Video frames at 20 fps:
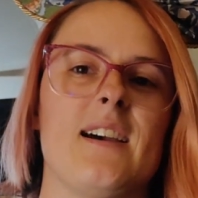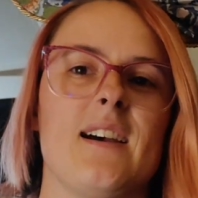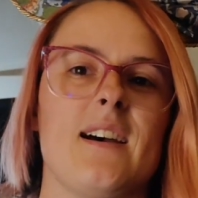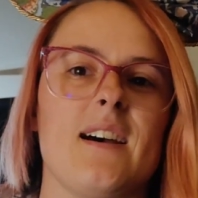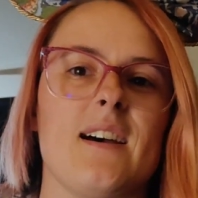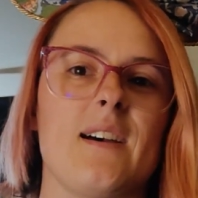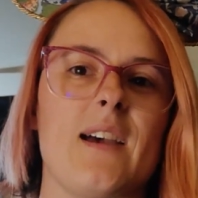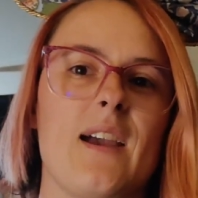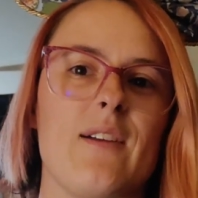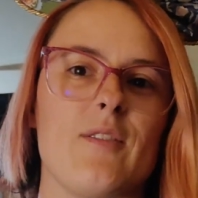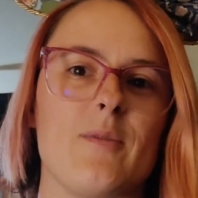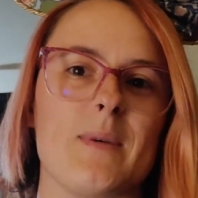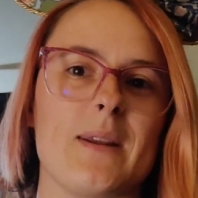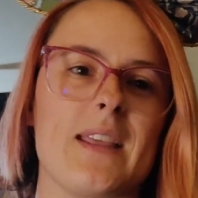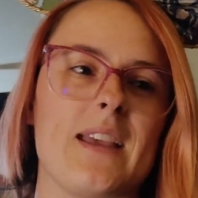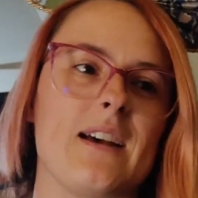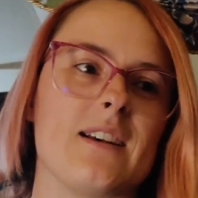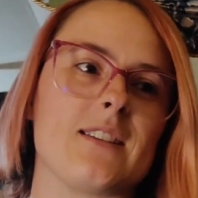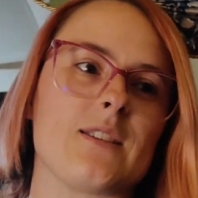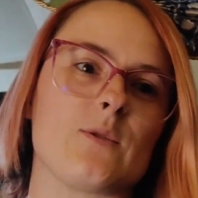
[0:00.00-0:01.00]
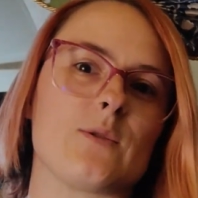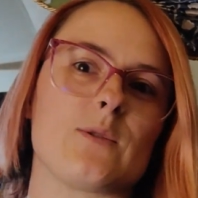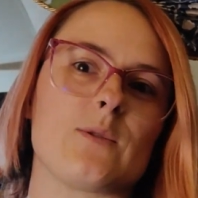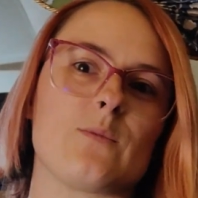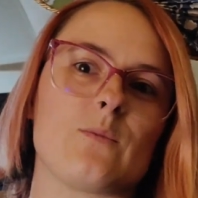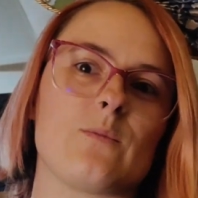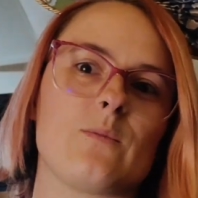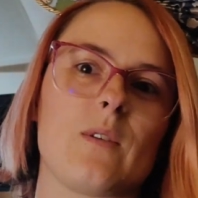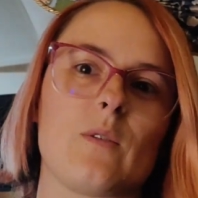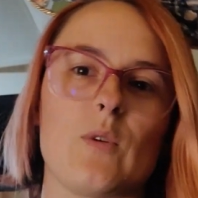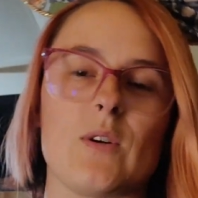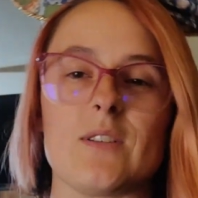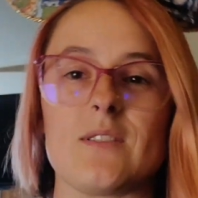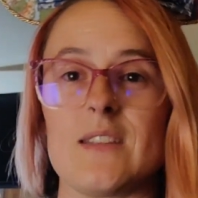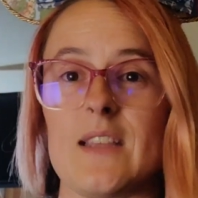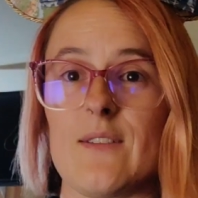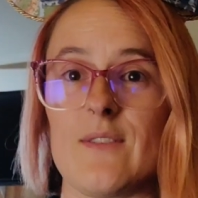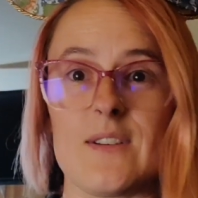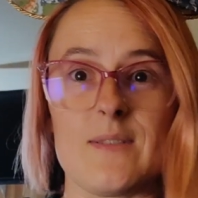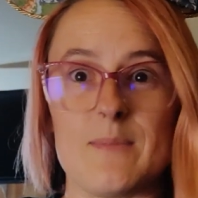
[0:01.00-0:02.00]
Uh, everybody else, well,
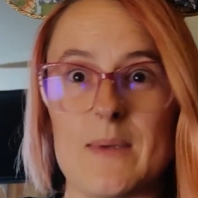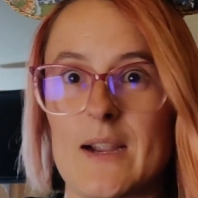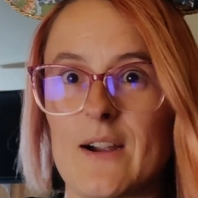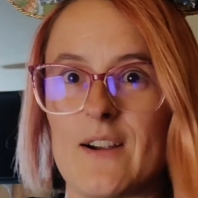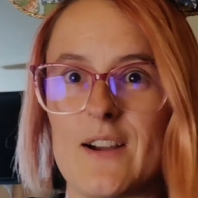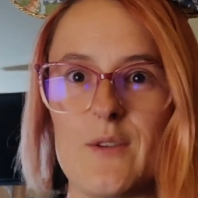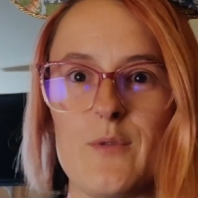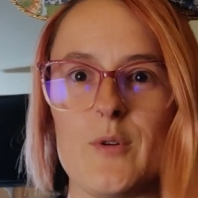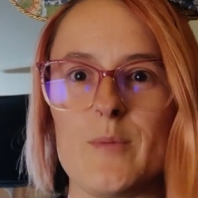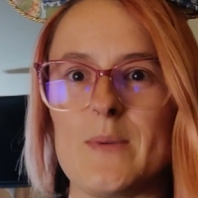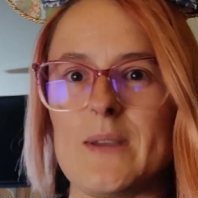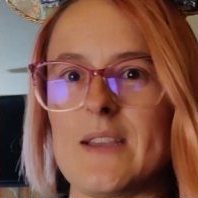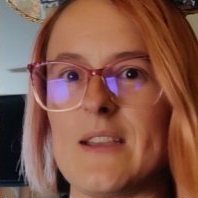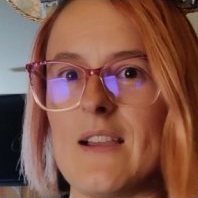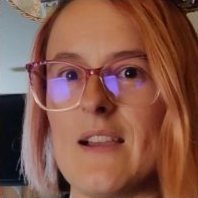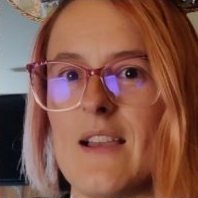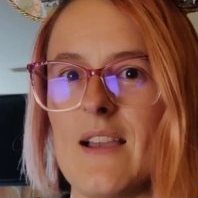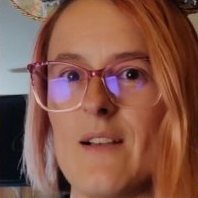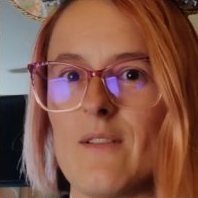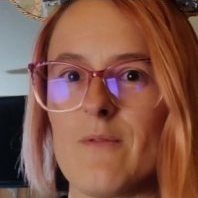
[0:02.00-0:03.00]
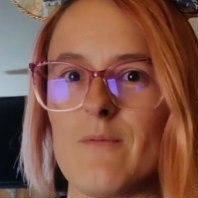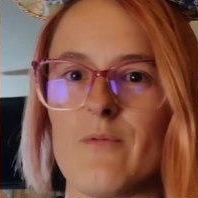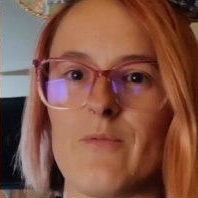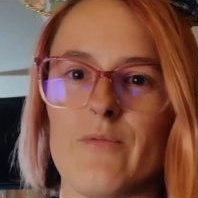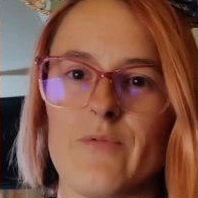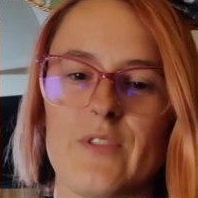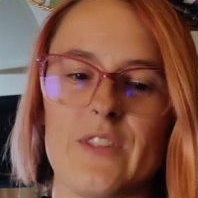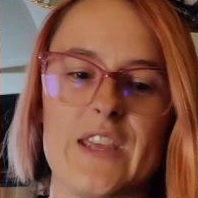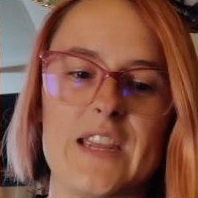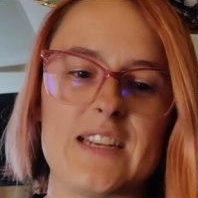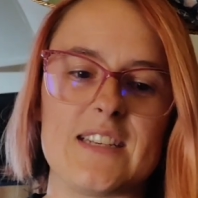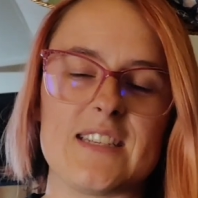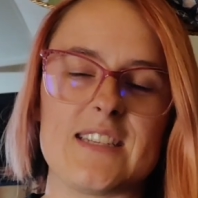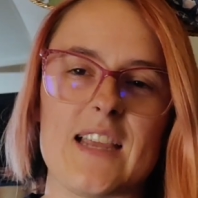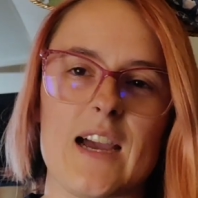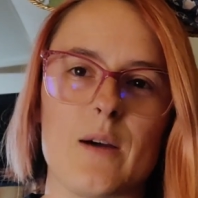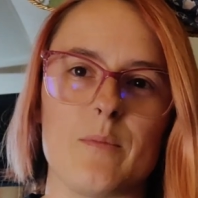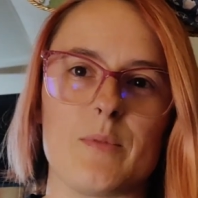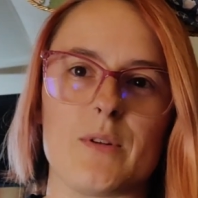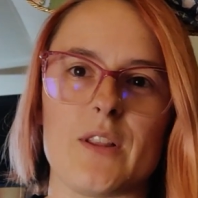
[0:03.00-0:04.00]
even Mary, will be linked
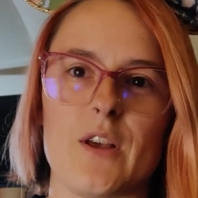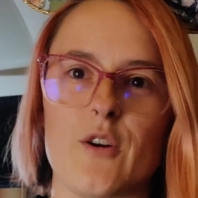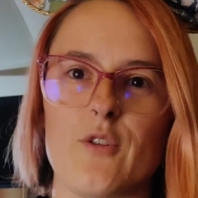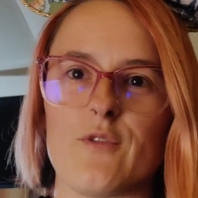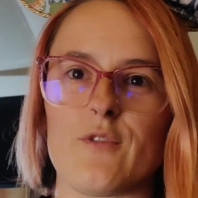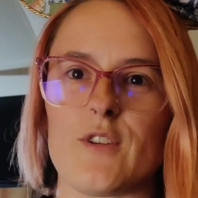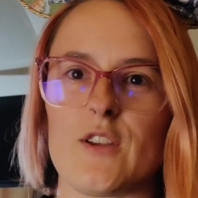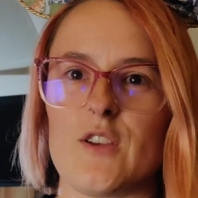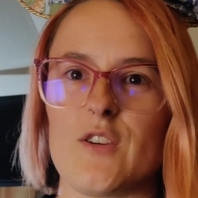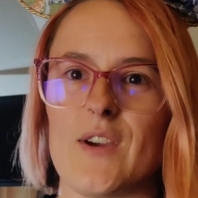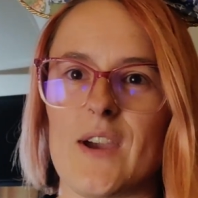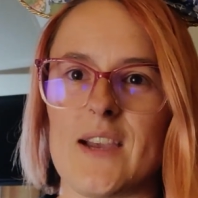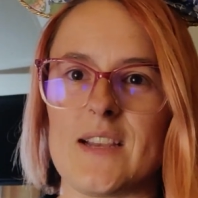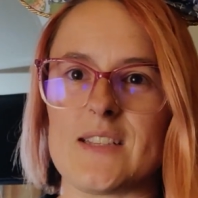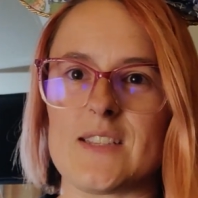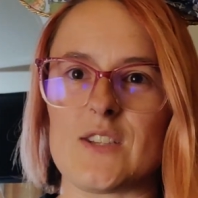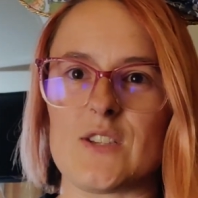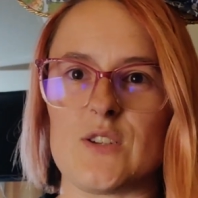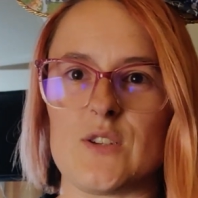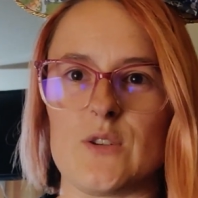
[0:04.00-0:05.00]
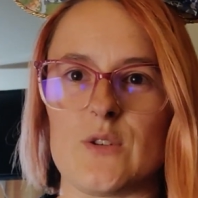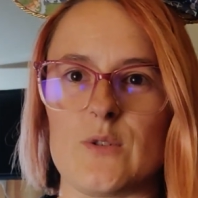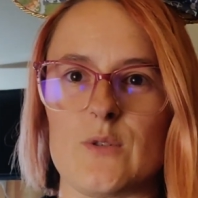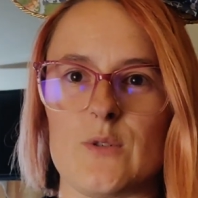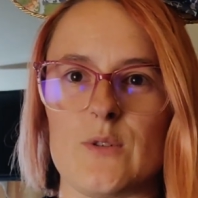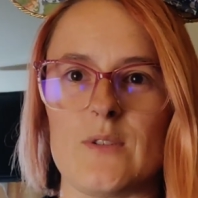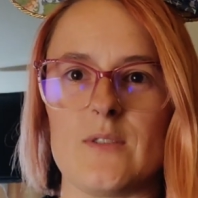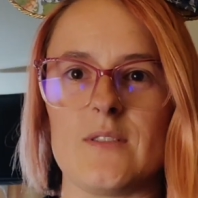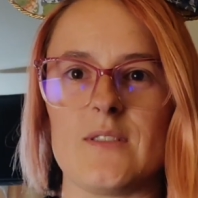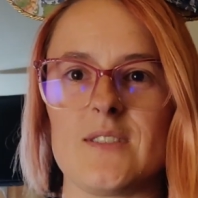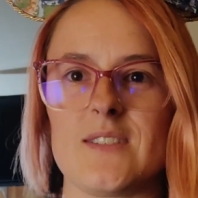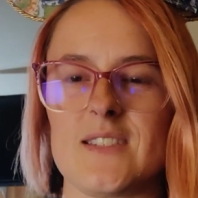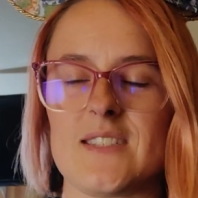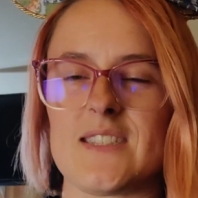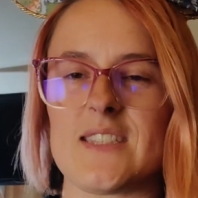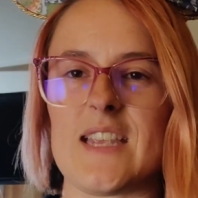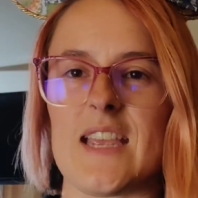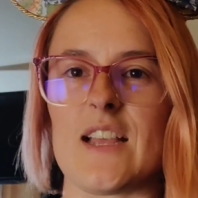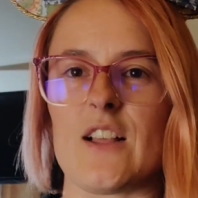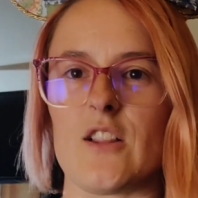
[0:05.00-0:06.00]
down below for you guys to
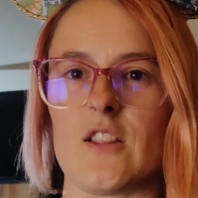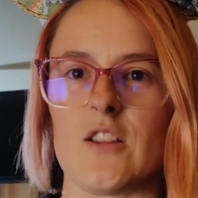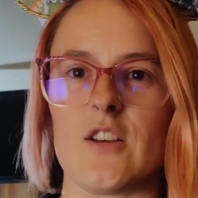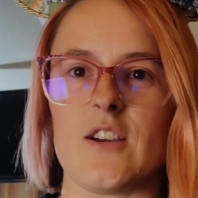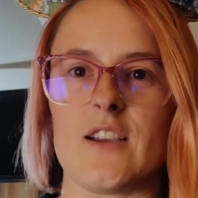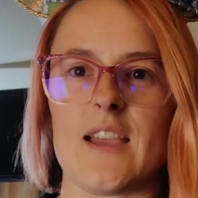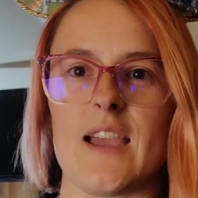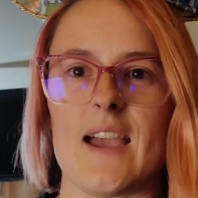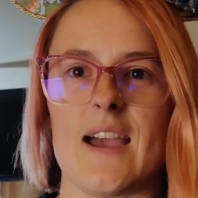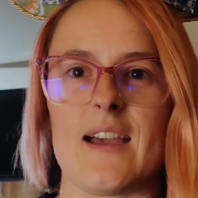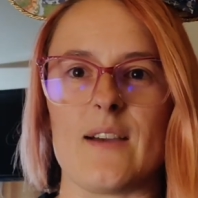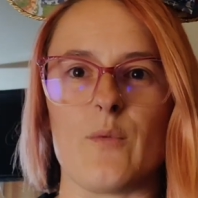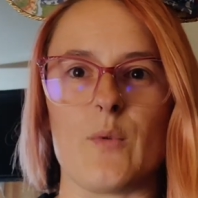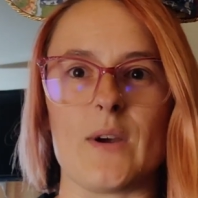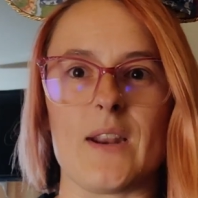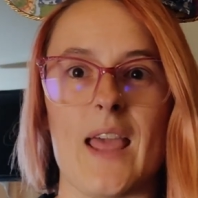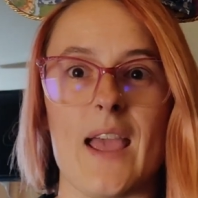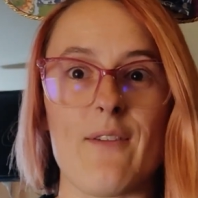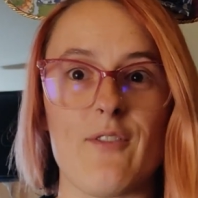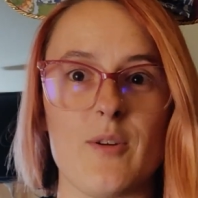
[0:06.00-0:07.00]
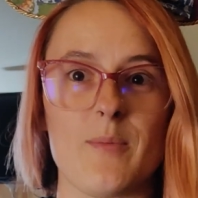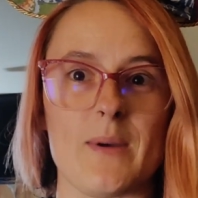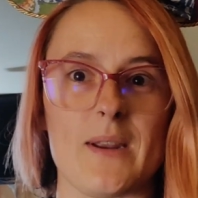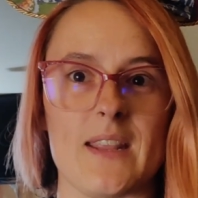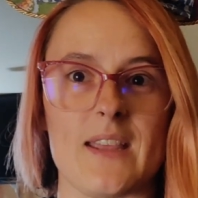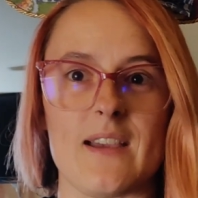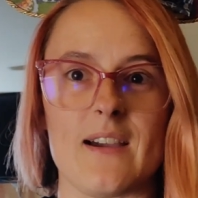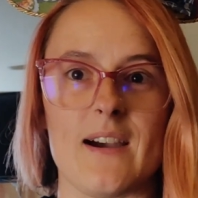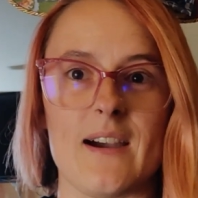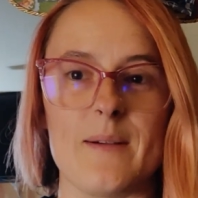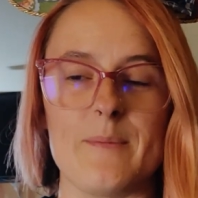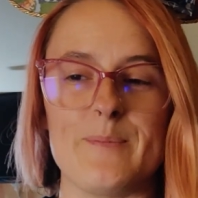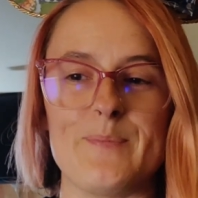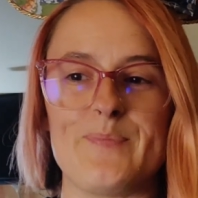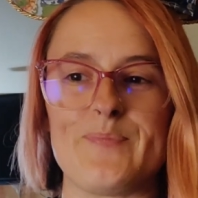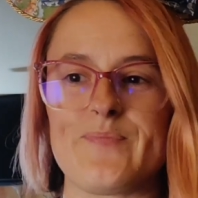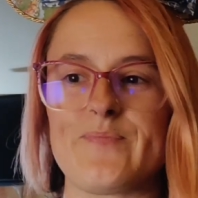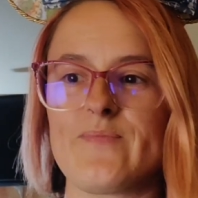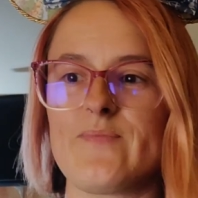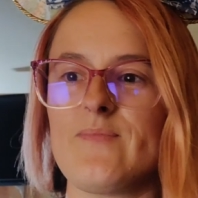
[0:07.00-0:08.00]
take a look at what everybody got
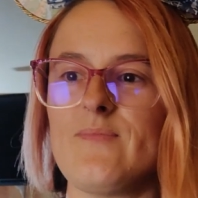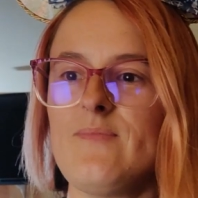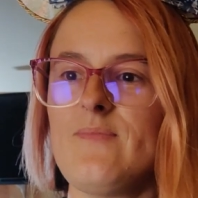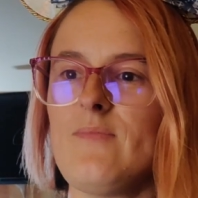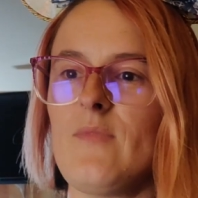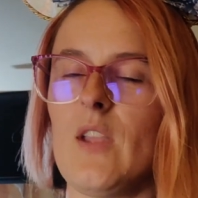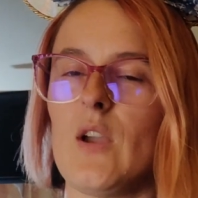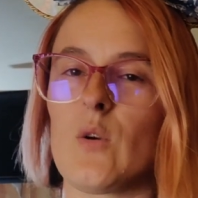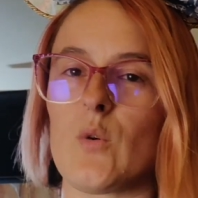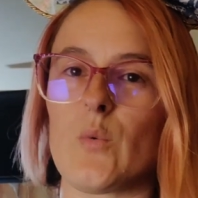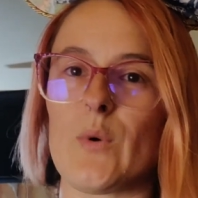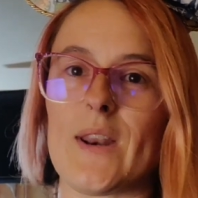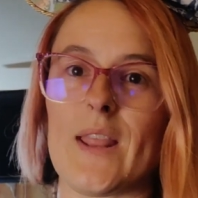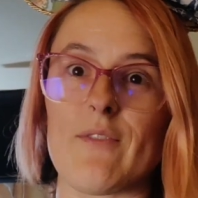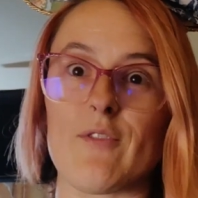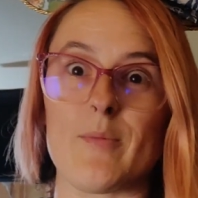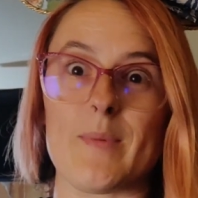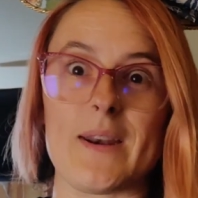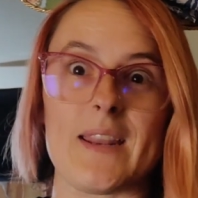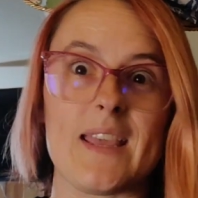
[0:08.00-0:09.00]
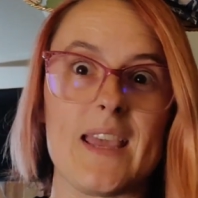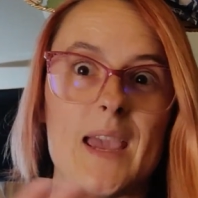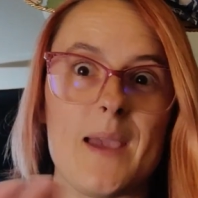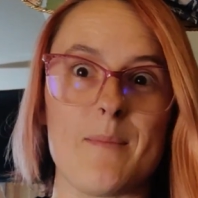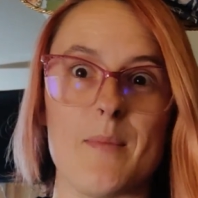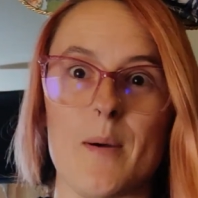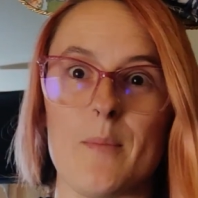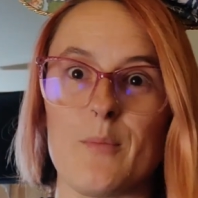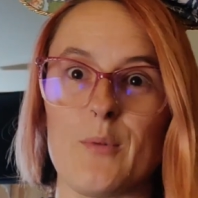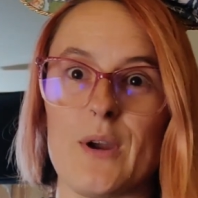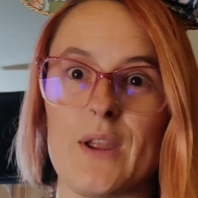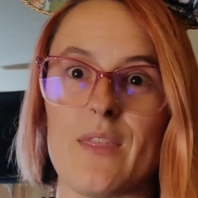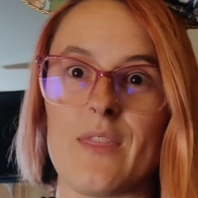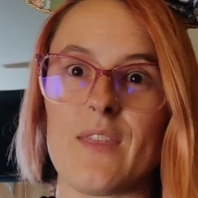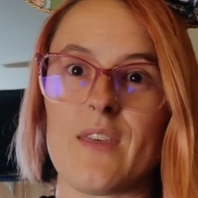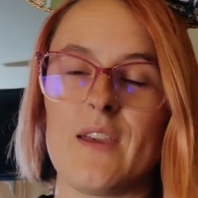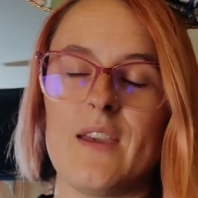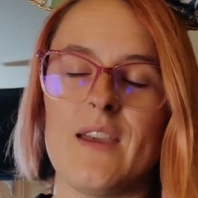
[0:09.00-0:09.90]
or what everybody came up with.